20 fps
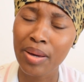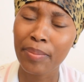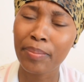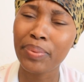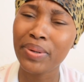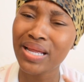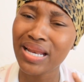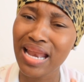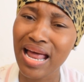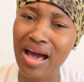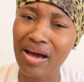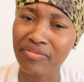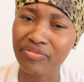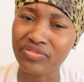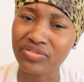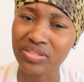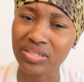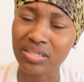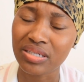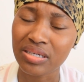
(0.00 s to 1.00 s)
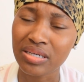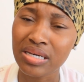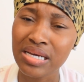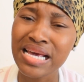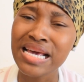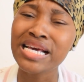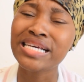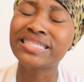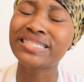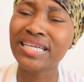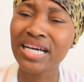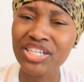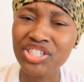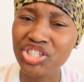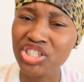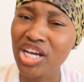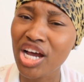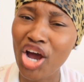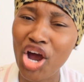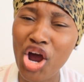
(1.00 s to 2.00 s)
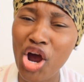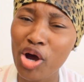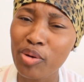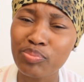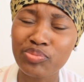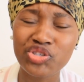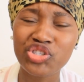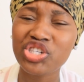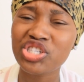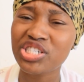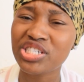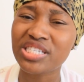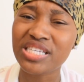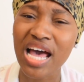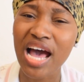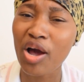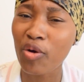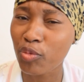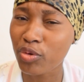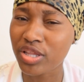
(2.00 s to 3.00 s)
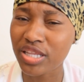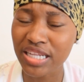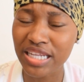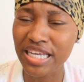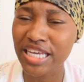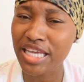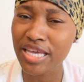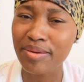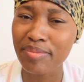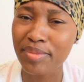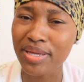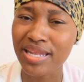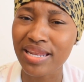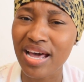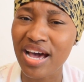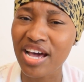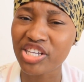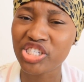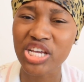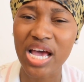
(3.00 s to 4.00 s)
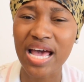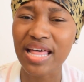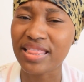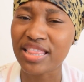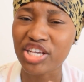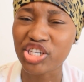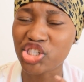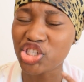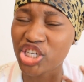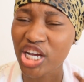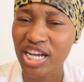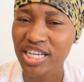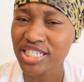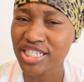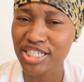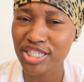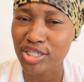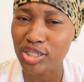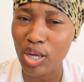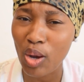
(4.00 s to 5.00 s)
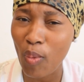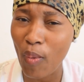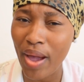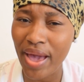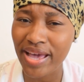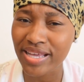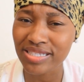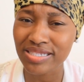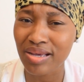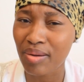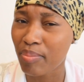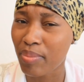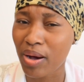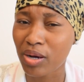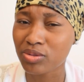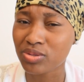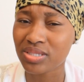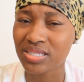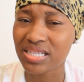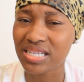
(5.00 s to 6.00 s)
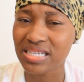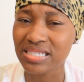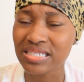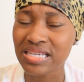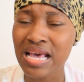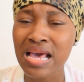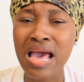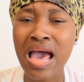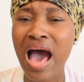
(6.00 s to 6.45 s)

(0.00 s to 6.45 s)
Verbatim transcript: beloved Tasha Cobb just sang with Nicki Minaj and the church is quiet about this.